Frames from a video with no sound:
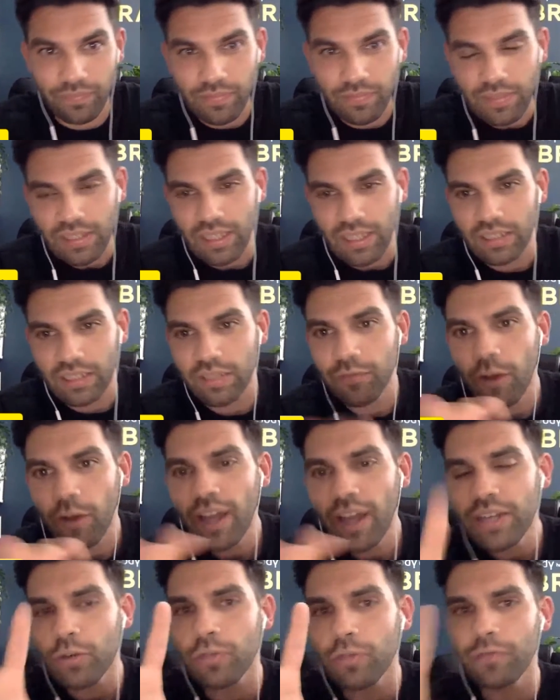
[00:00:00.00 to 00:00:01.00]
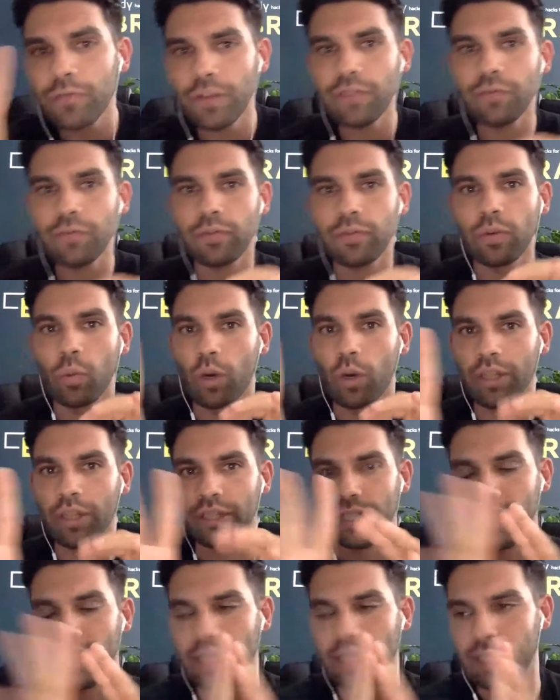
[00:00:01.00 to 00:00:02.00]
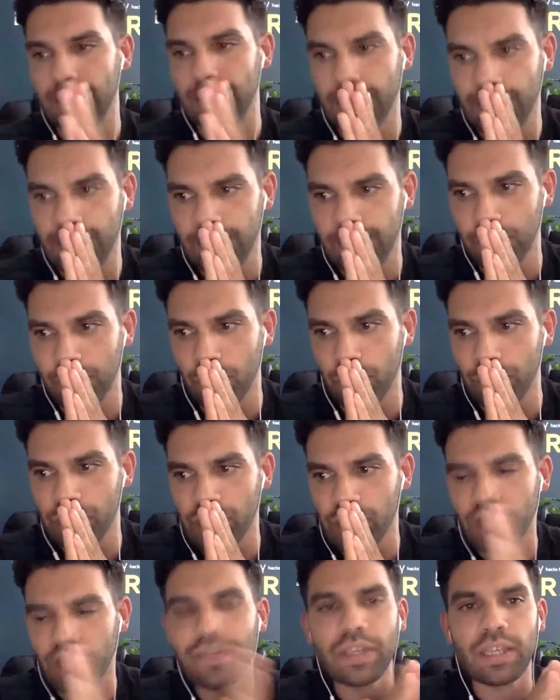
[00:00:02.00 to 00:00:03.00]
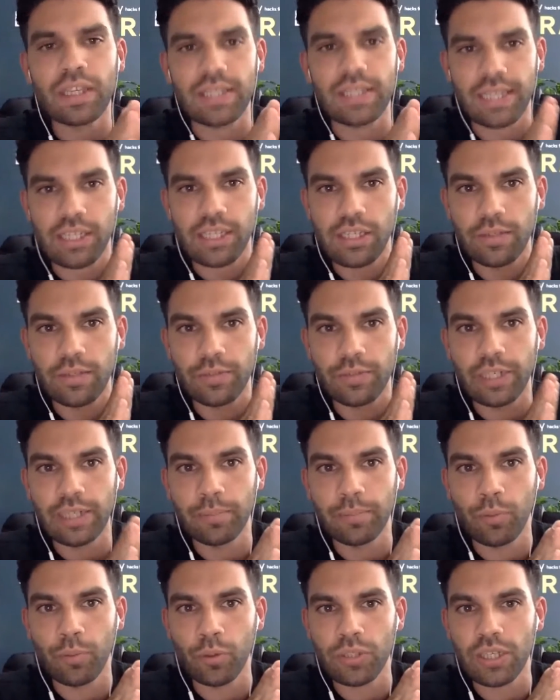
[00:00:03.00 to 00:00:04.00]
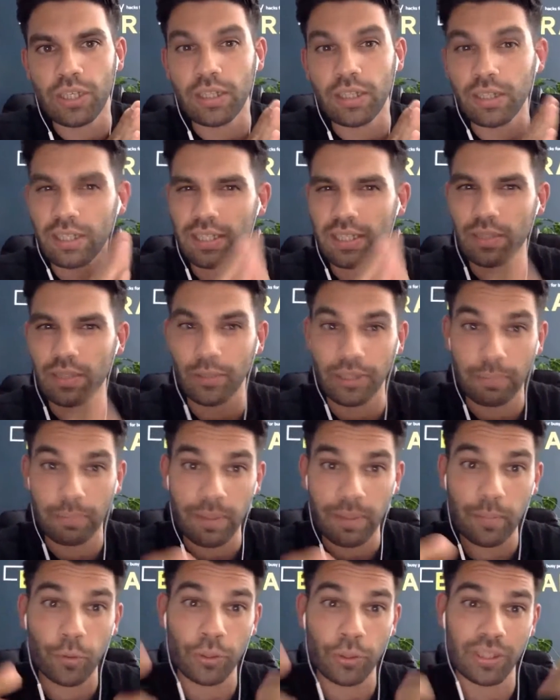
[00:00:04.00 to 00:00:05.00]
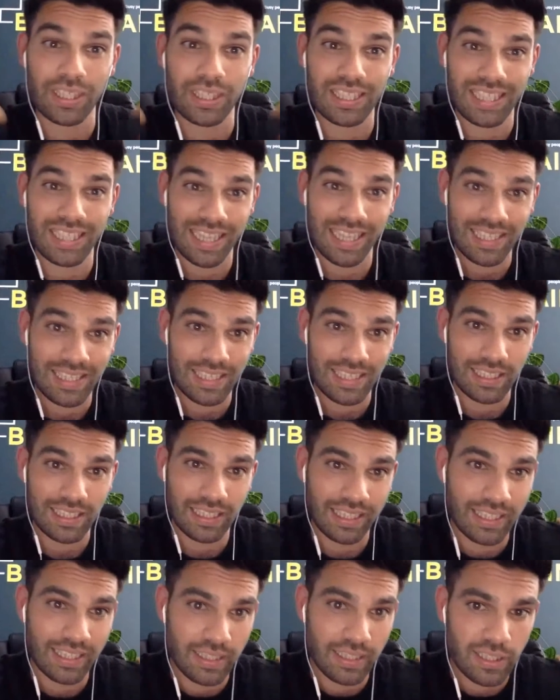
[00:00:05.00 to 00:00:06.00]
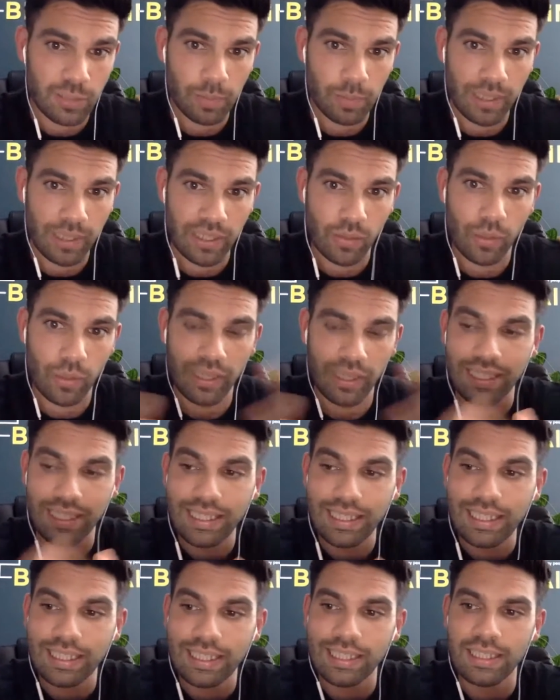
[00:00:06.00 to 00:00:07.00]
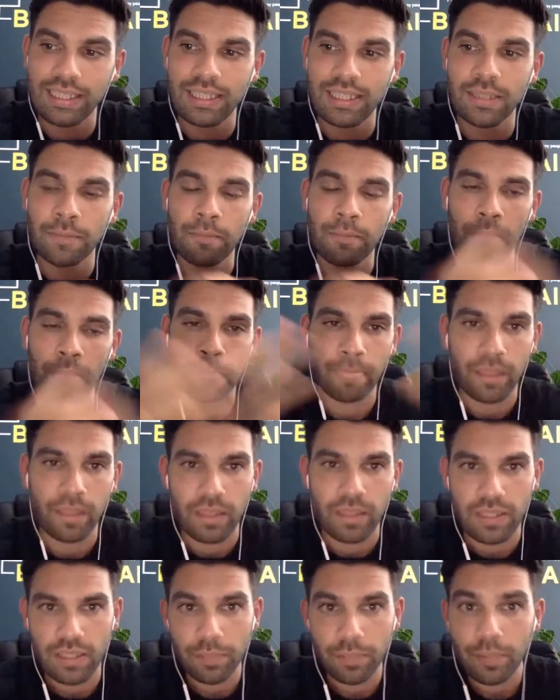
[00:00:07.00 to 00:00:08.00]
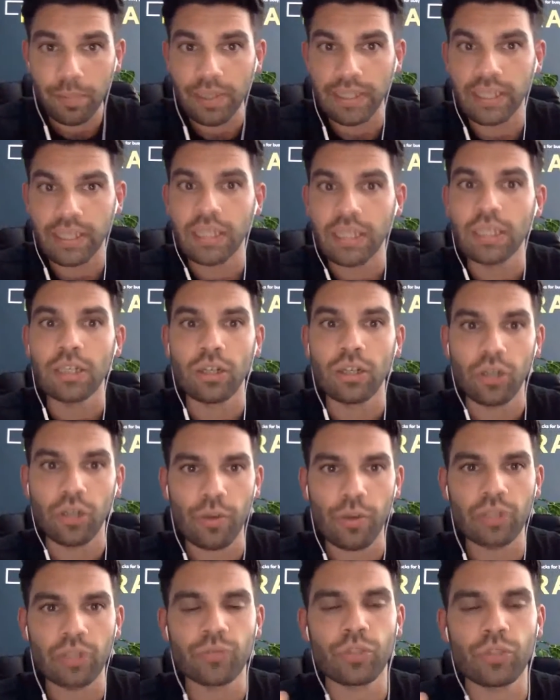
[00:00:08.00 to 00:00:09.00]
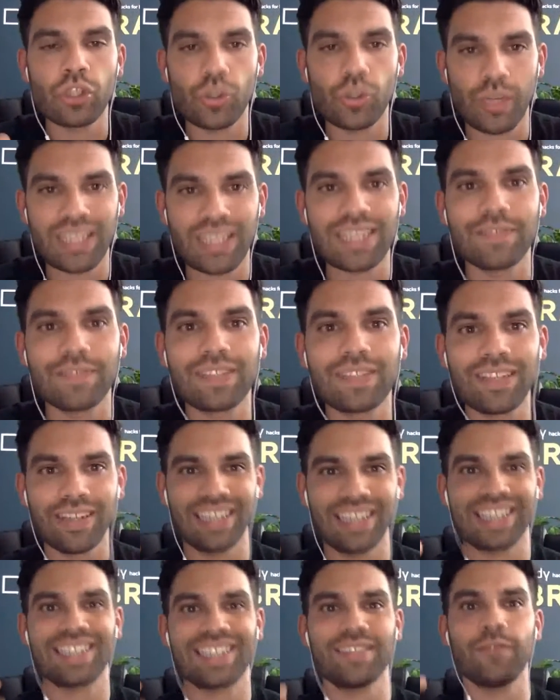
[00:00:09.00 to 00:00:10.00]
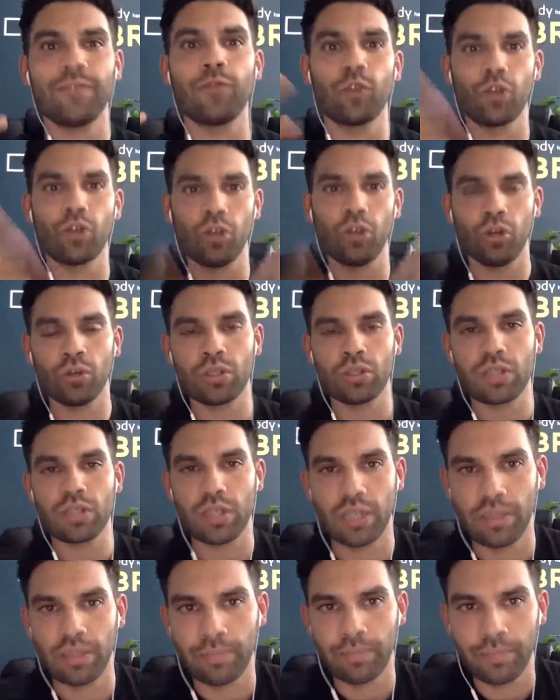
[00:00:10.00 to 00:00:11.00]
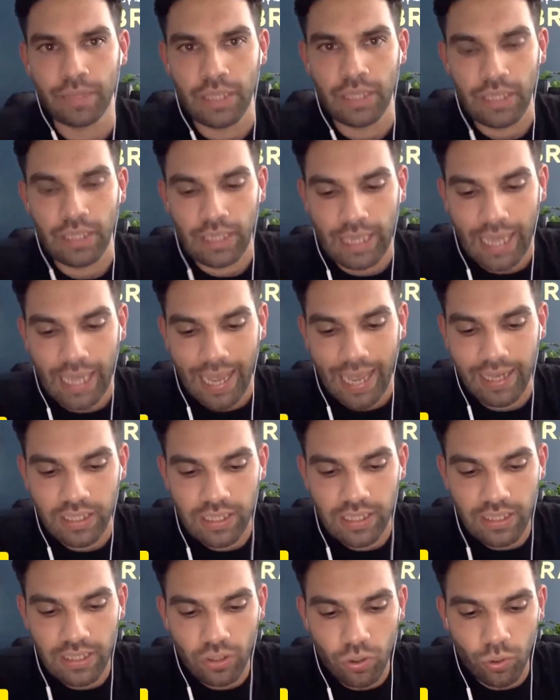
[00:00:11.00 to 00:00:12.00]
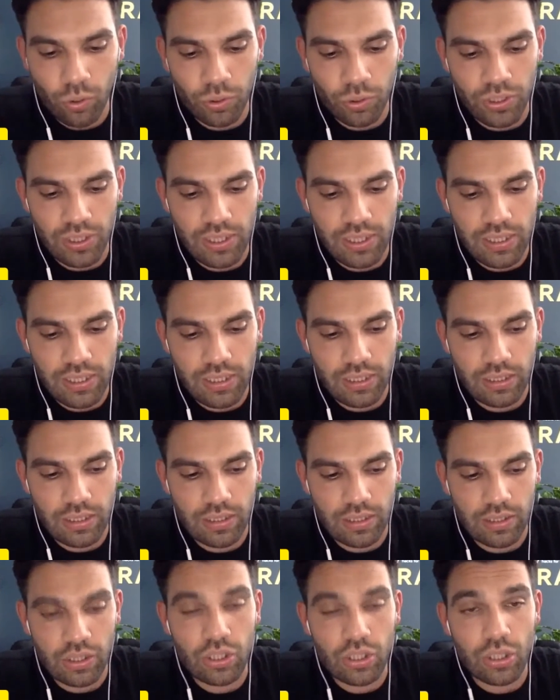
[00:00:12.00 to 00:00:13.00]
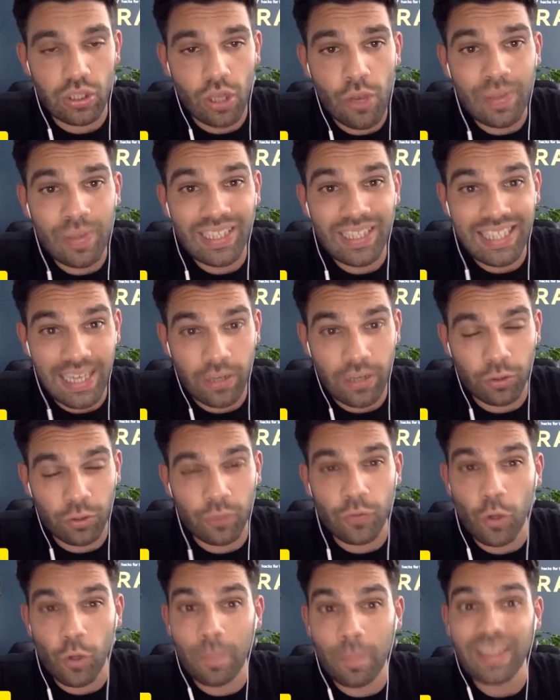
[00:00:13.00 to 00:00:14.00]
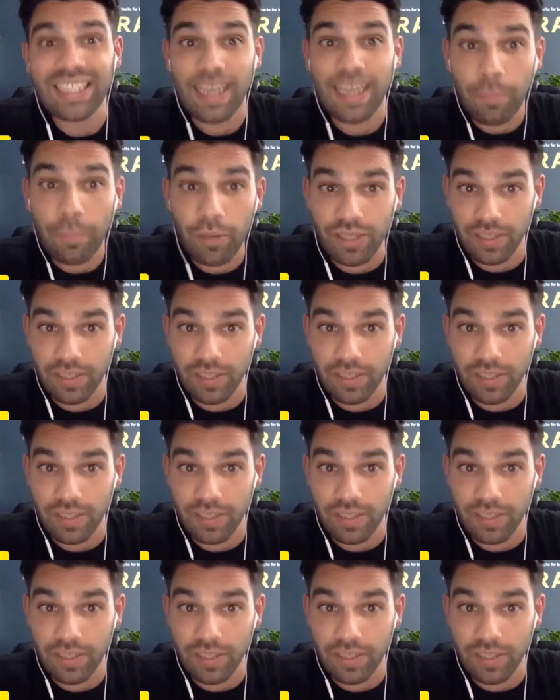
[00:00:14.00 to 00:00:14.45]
the final 5th one, which I think is actually really important, and this is the one that people understand, and I can explain it quite clearly, is simply going on restrictive diets for a long term actually causes slowing down of your metabolism.